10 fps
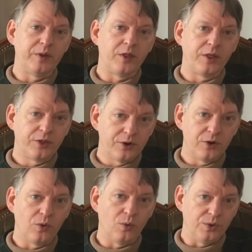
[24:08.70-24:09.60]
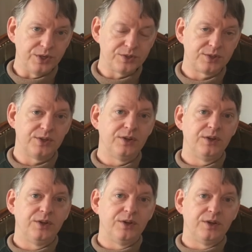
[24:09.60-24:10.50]
the third oldest
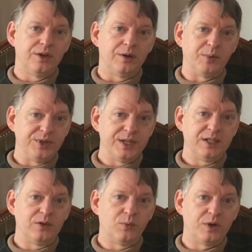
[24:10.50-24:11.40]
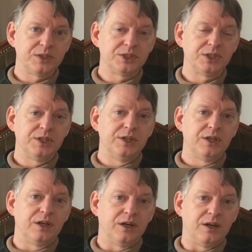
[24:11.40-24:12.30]
um, on watch.
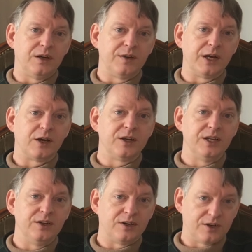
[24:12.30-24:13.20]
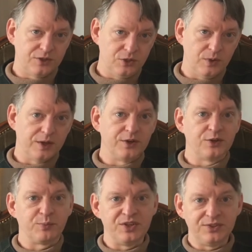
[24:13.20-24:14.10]
Uh, there are two others
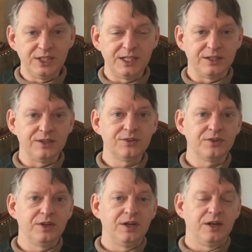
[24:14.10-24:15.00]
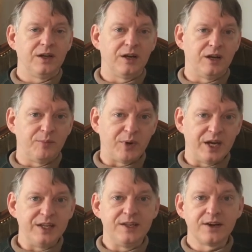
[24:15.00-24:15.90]
preceding this uh, by
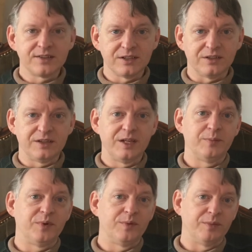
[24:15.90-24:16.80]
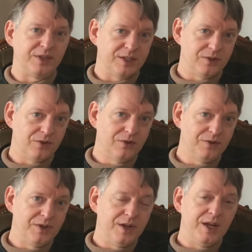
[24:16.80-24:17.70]
Yerson in Montandon,
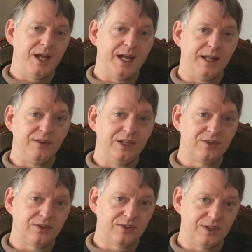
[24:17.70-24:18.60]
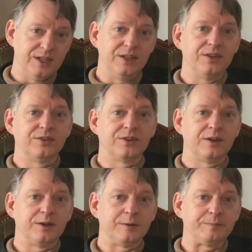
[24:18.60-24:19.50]
and this is
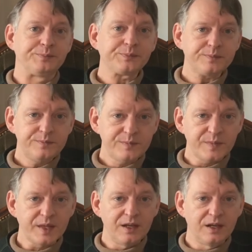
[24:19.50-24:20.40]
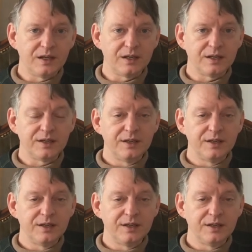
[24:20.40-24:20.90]
um, uh,